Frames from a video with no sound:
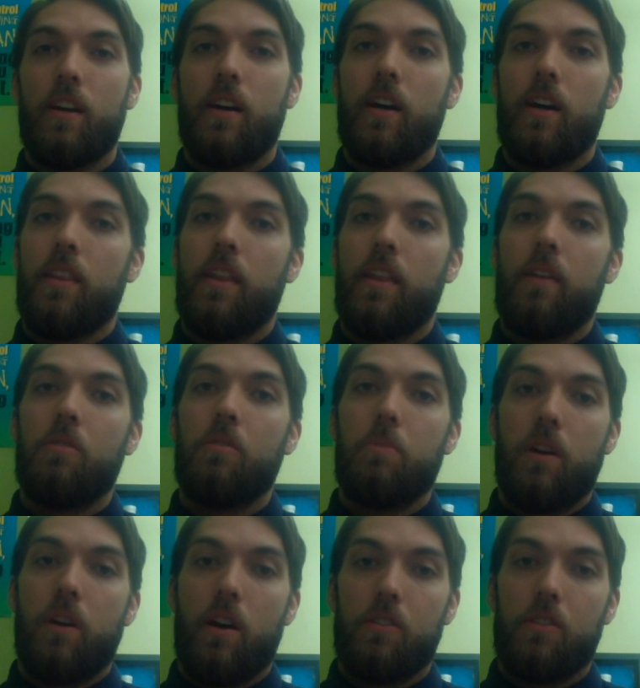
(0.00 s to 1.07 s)
that would
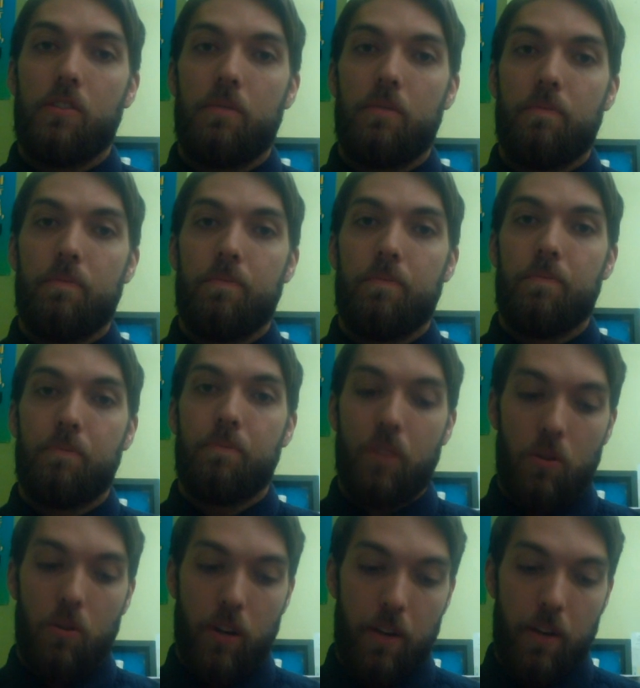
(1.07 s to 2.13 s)
be awesome.
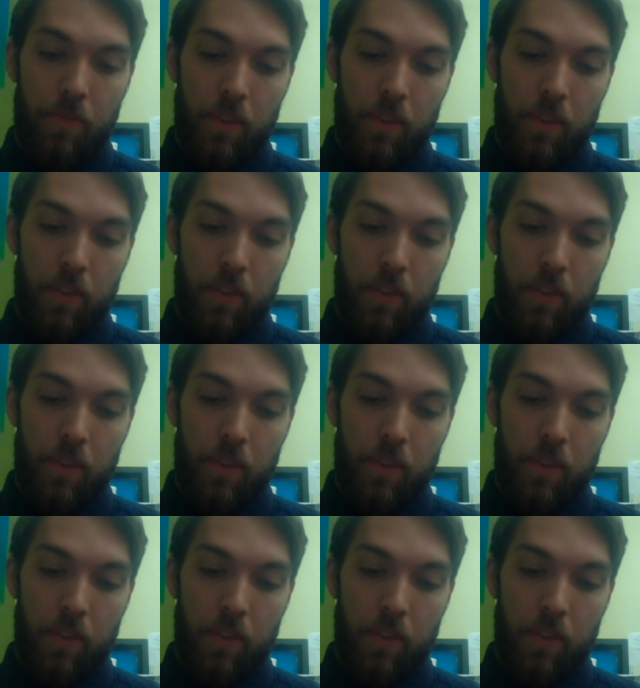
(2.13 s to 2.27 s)
Okay?